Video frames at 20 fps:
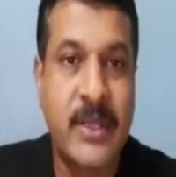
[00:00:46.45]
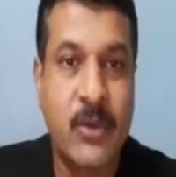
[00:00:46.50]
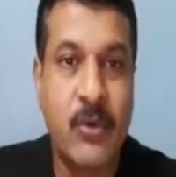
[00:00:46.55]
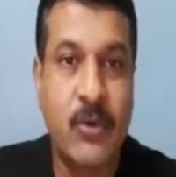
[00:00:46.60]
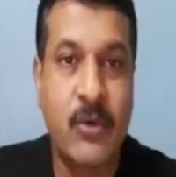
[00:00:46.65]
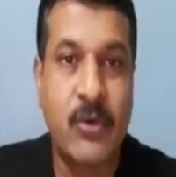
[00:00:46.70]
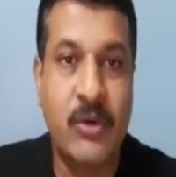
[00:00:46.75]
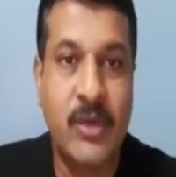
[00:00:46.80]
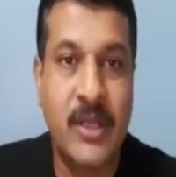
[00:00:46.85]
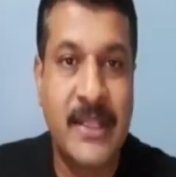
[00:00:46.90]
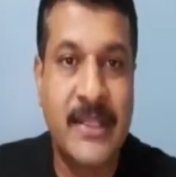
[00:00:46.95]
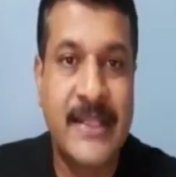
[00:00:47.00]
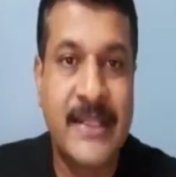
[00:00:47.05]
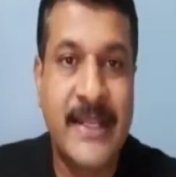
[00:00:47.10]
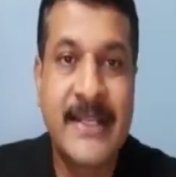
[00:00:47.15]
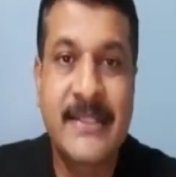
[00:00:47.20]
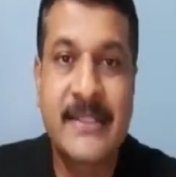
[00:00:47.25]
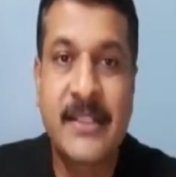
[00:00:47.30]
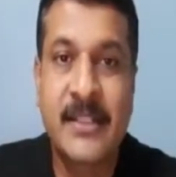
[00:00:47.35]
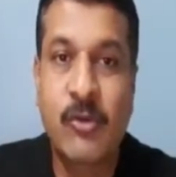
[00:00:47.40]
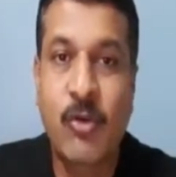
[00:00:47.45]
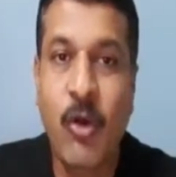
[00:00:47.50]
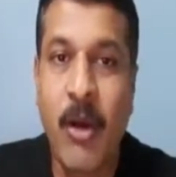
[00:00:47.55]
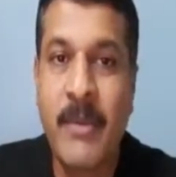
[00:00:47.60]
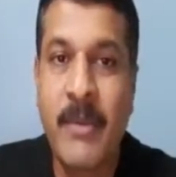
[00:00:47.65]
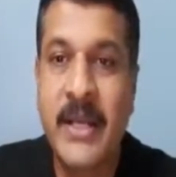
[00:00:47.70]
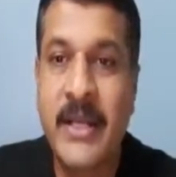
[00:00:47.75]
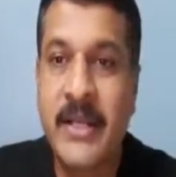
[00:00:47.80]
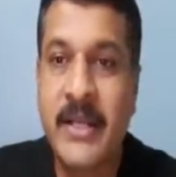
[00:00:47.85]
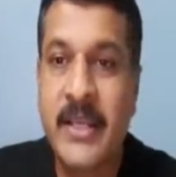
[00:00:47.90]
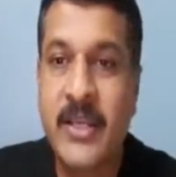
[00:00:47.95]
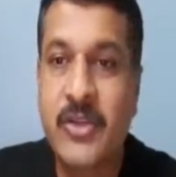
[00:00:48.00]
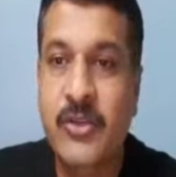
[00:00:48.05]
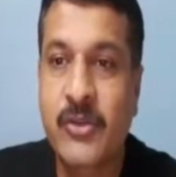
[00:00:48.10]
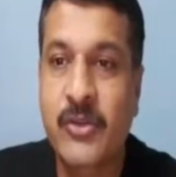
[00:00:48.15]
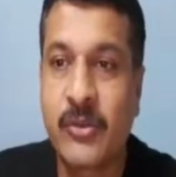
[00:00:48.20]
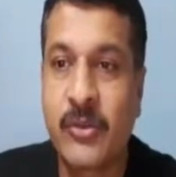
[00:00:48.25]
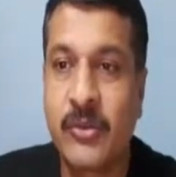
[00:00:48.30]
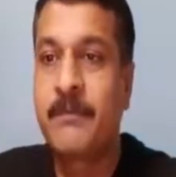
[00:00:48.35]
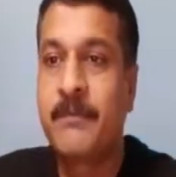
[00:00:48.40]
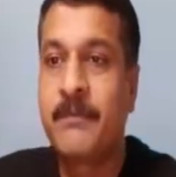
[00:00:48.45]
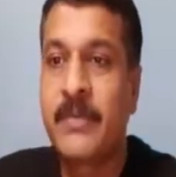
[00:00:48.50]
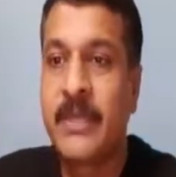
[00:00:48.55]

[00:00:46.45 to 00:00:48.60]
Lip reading: know that is the common ratio.